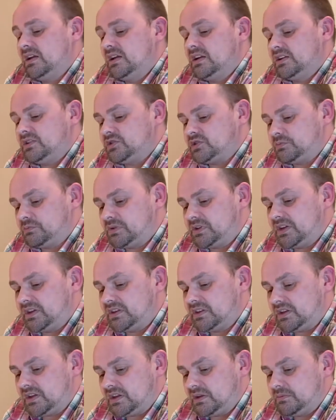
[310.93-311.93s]
as you play the
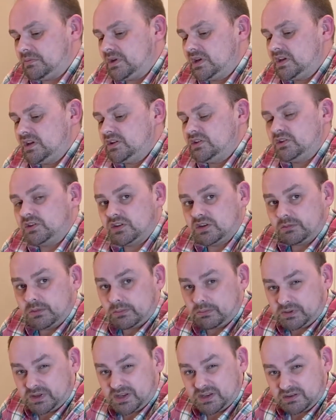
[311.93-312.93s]
game, you're going to be
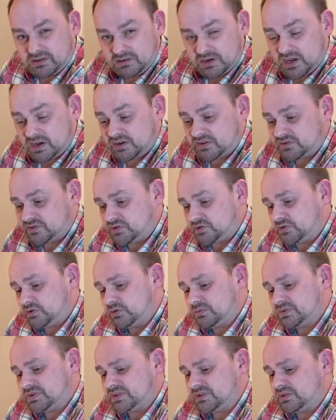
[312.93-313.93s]
playing your energy
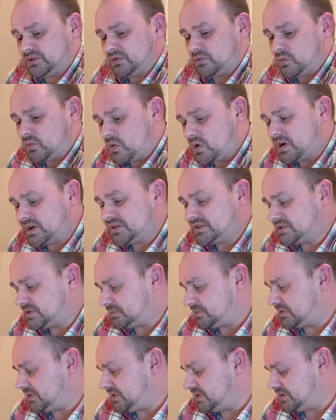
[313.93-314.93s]
cubes. Now, you're wanting to
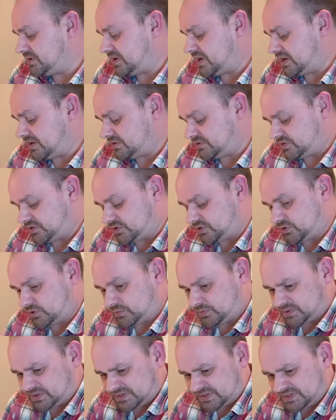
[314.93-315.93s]
play your energy
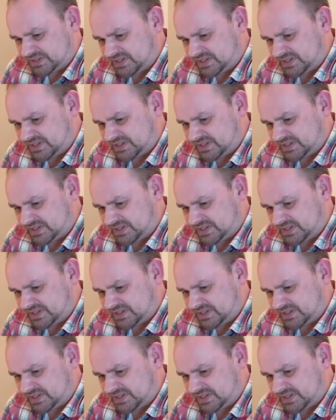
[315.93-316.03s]
cubes into